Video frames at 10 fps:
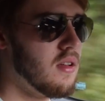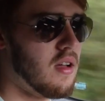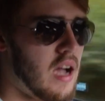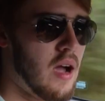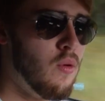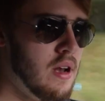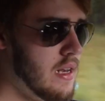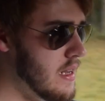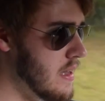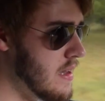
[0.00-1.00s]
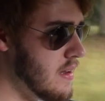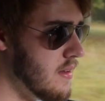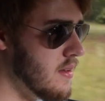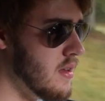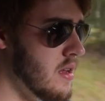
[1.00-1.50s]
I would,
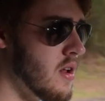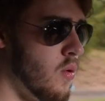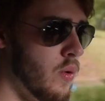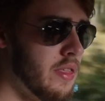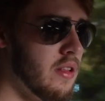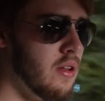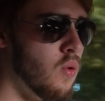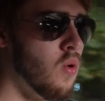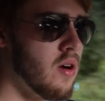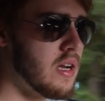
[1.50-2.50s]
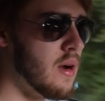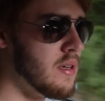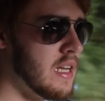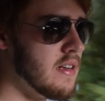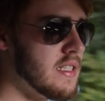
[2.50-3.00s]
with a little work, I would
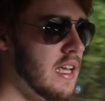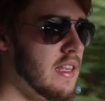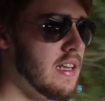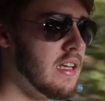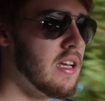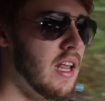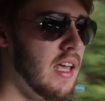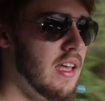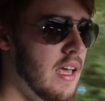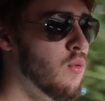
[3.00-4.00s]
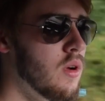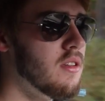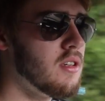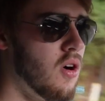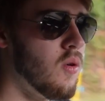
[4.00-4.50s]
dare say that it will
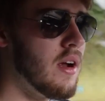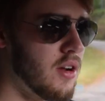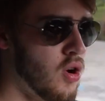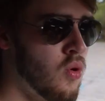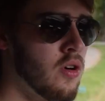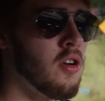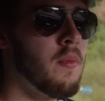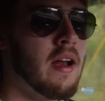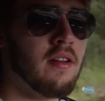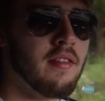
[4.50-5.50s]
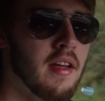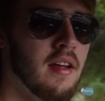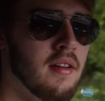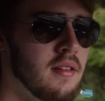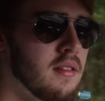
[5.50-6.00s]
to go around a corner better
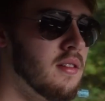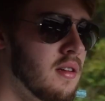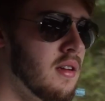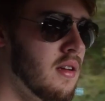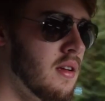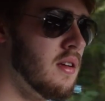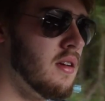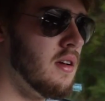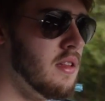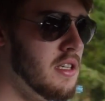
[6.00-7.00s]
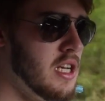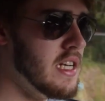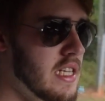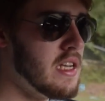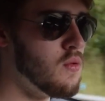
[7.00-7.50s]
than the
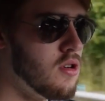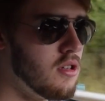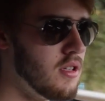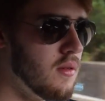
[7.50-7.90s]
GT will.